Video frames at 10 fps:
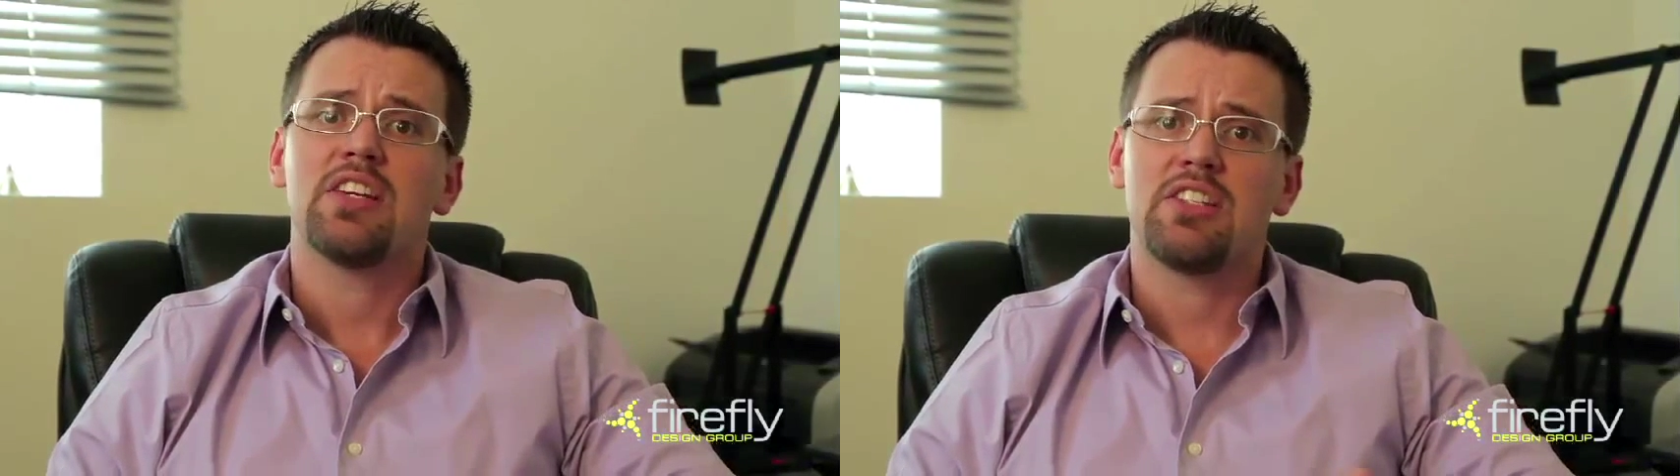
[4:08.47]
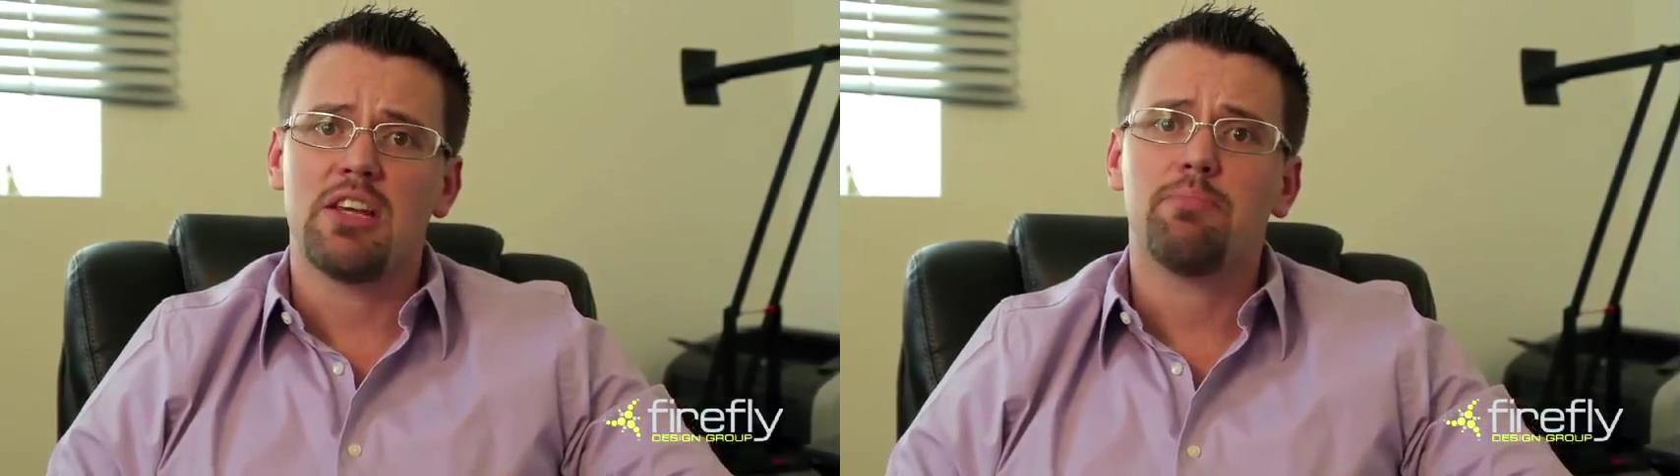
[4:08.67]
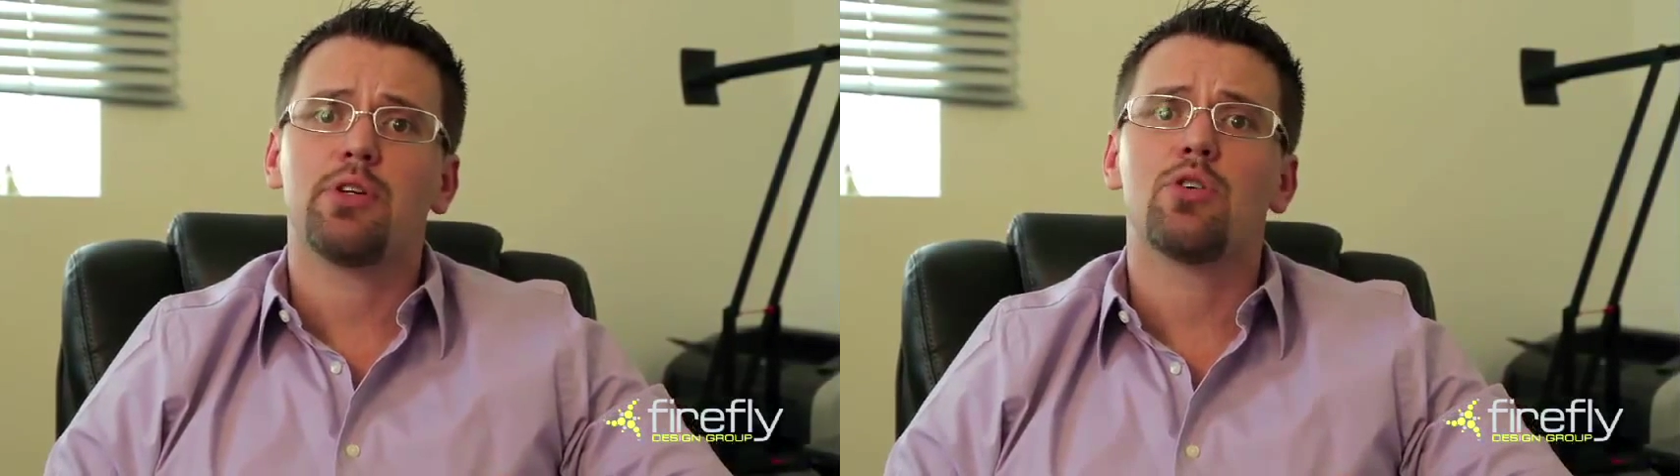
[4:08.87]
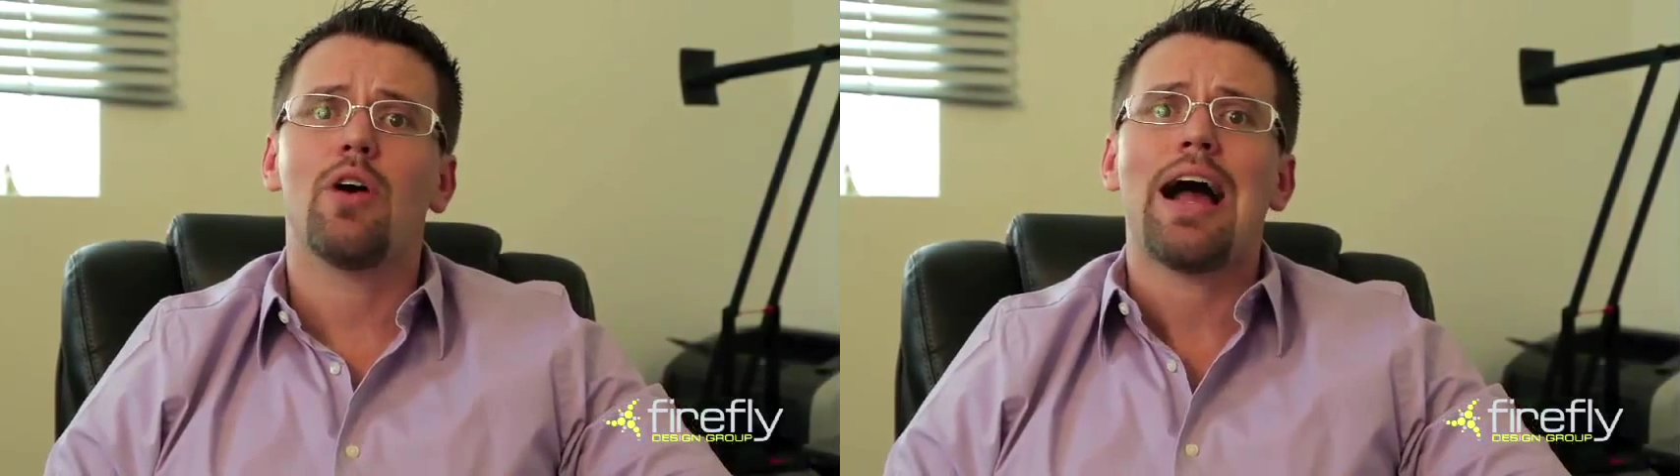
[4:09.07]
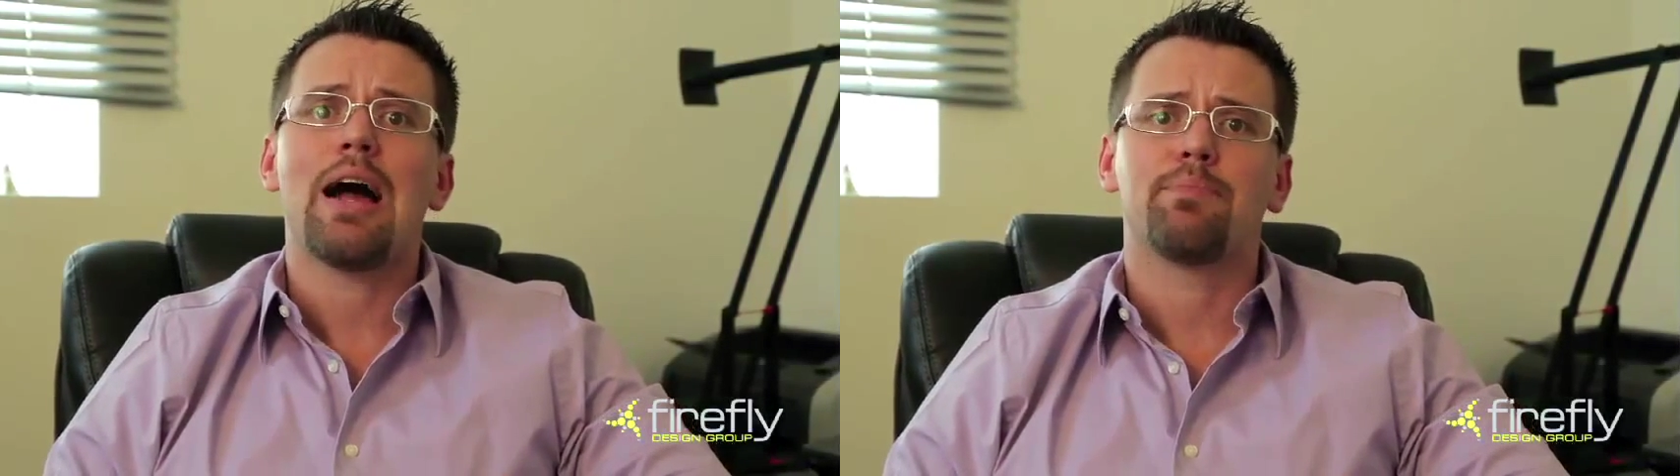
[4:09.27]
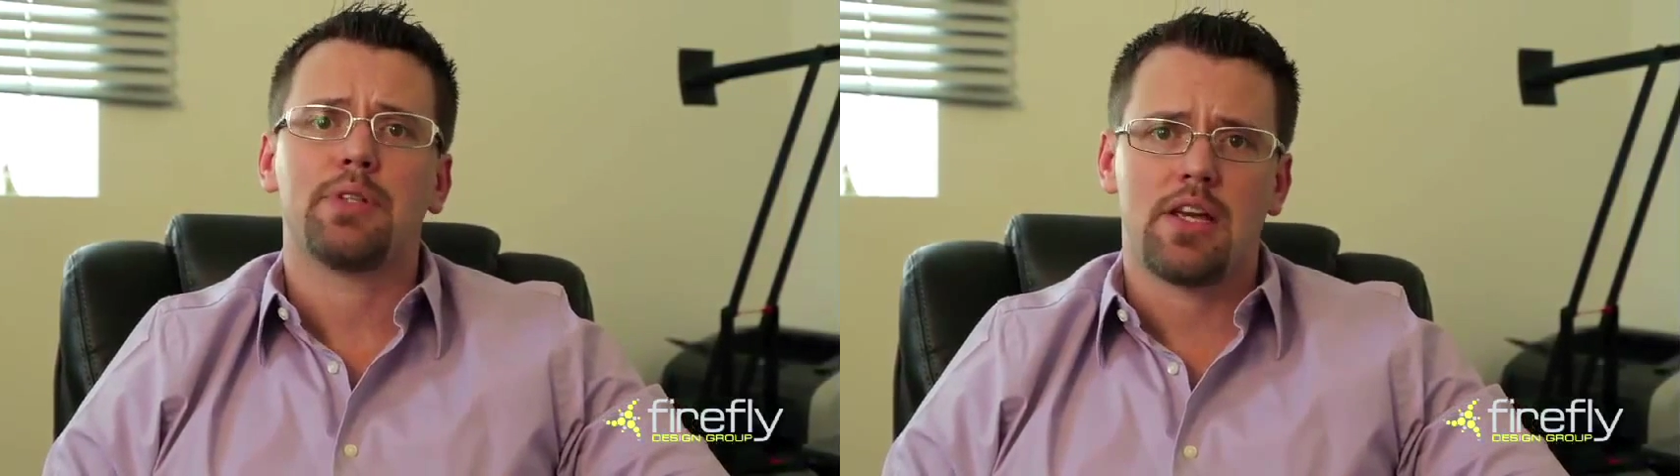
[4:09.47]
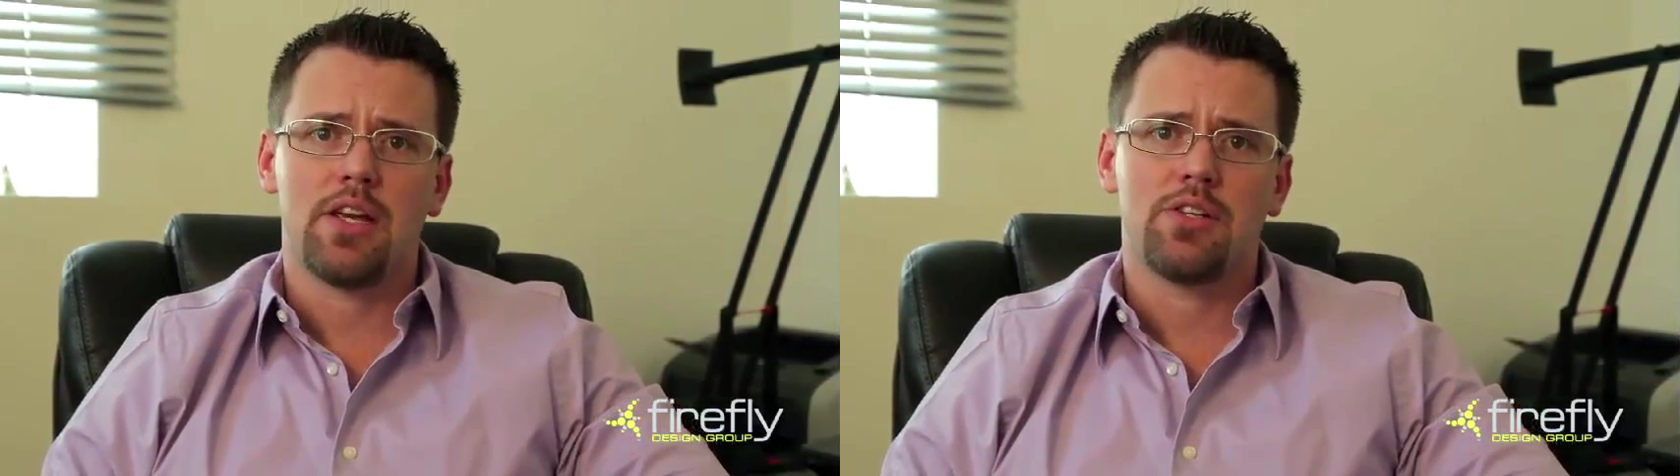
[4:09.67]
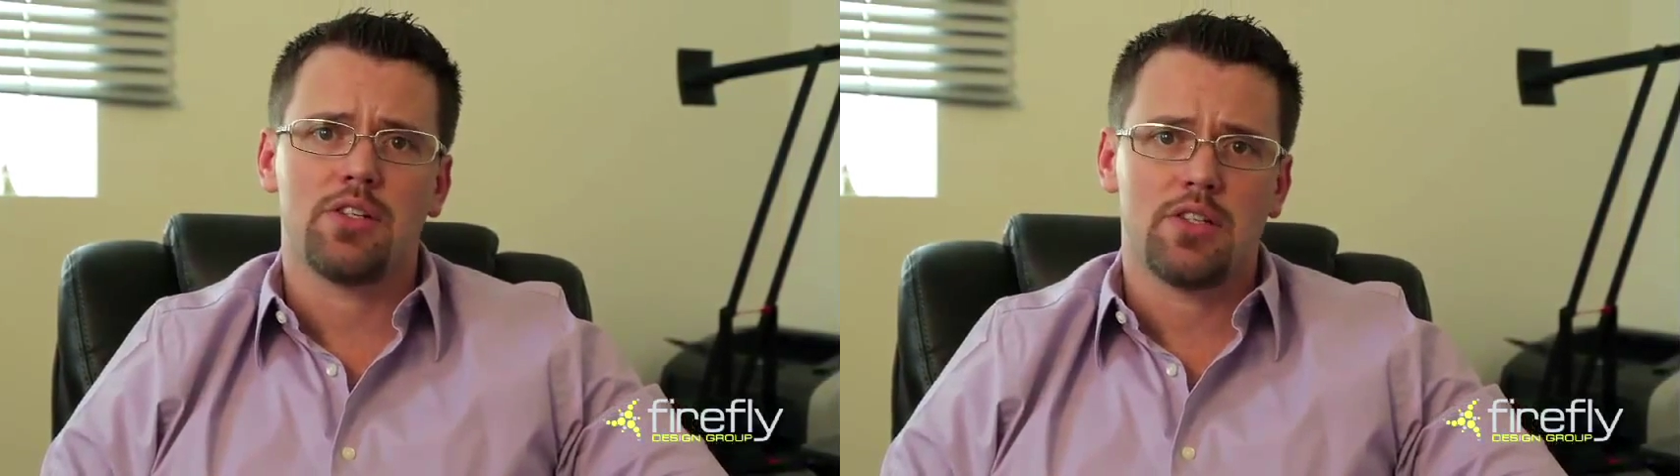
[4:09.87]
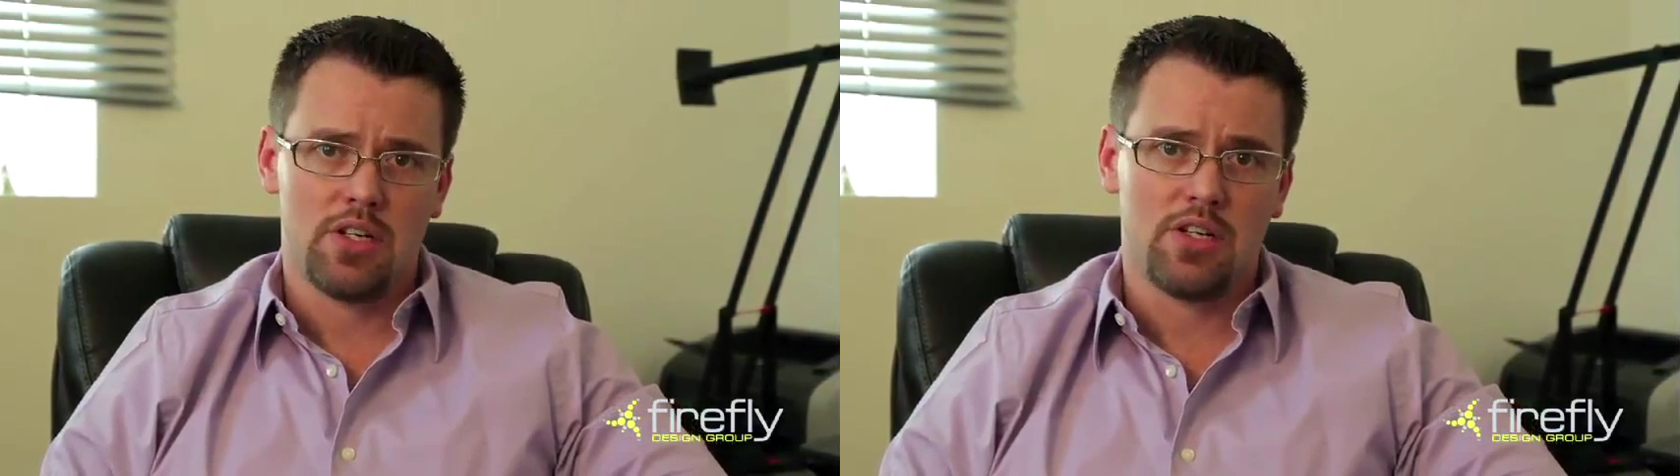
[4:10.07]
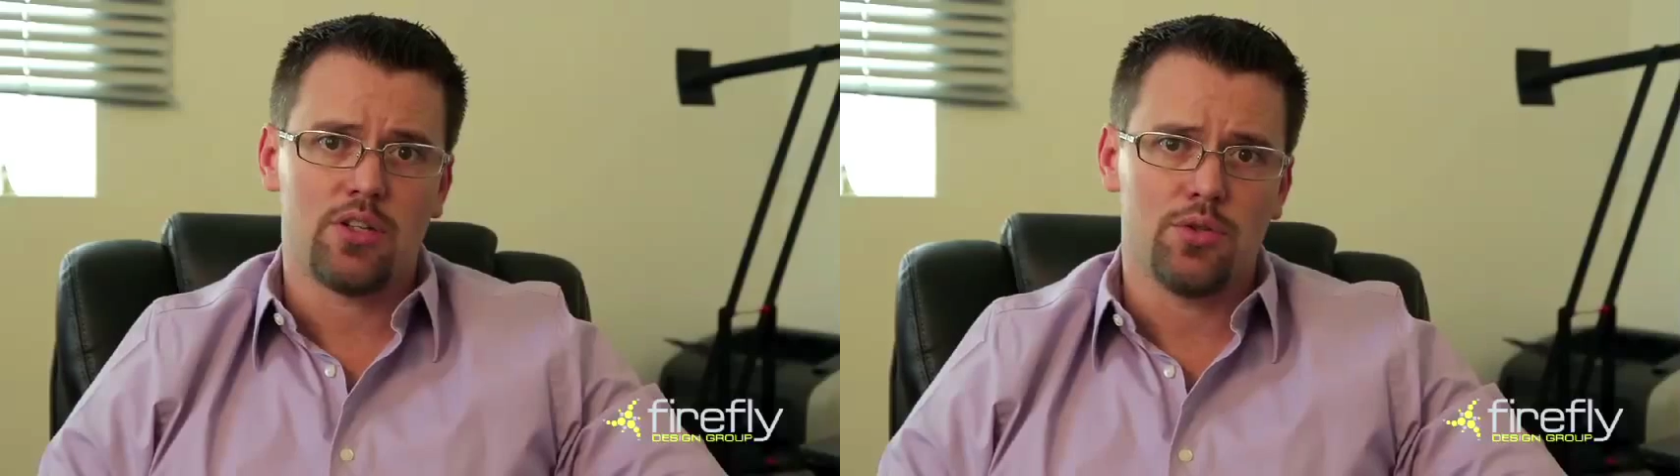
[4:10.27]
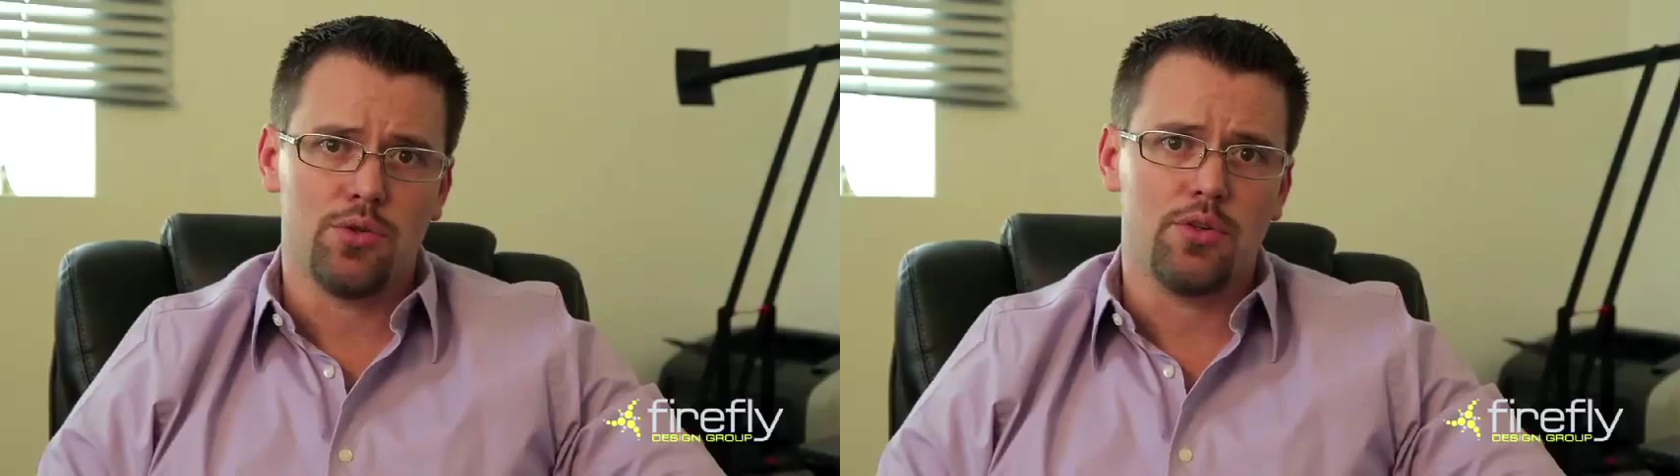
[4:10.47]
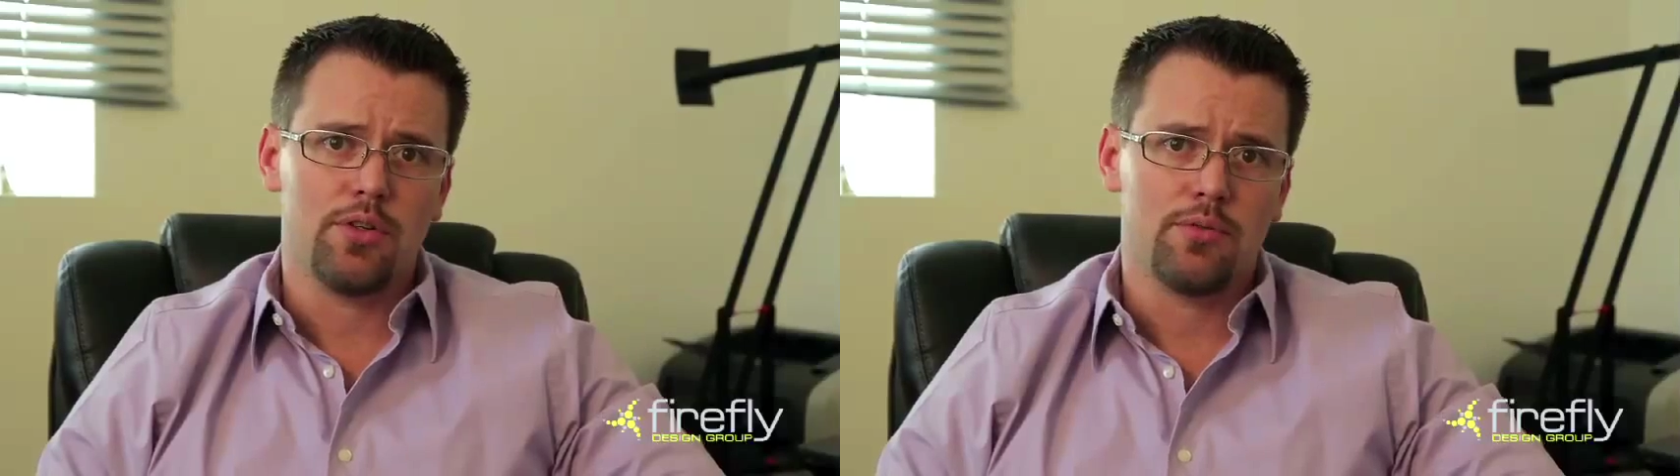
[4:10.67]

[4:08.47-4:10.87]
Typical applications include